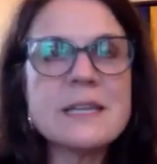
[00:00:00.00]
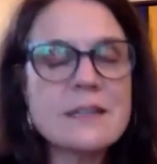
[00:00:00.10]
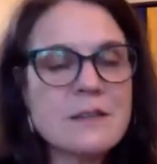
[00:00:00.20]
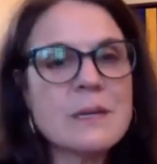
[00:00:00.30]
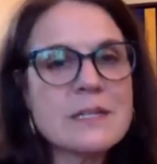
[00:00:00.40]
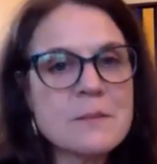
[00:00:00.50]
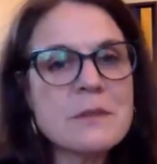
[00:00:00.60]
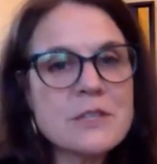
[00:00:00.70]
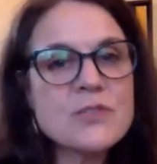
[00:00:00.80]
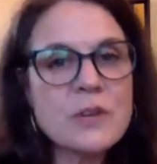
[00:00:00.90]
take away some of
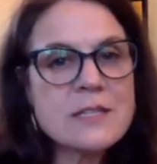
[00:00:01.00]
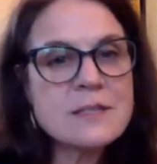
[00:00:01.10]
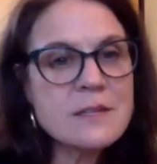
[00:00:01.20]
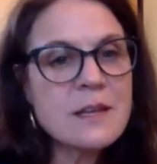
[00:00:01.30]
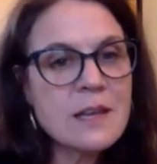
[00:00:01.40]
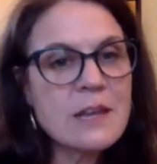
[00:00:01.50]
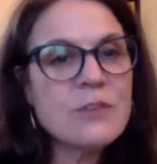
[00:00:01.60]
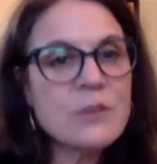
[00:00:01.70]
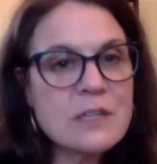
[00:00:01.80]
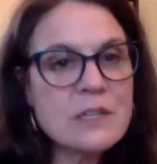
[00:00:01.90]
the stress if
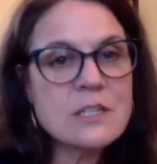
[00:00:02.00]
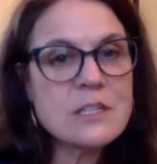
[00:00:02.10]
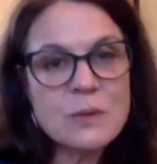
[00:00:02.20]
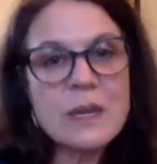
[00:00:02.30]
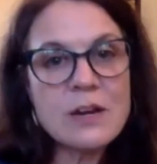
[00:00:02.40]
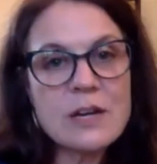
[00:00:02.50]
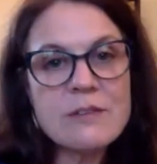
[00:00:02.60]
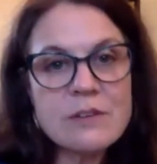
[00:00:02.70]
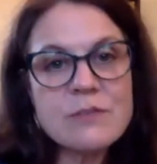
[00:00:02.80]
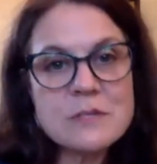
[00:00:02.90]
you need to do
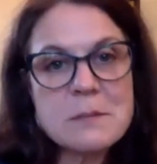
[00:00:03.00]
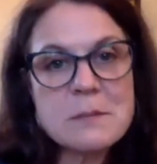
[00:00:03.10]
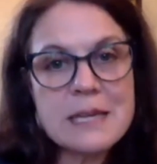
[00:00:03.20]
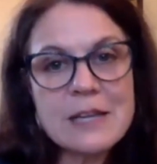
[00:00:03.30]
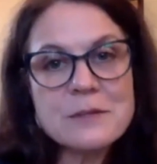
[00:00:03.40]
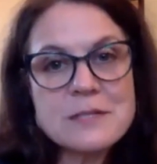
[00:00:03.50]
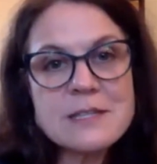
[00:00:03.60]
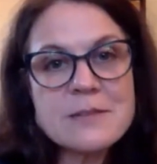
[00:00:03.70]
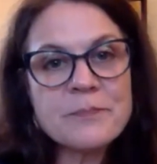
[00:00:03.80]
caregiving for somebody else.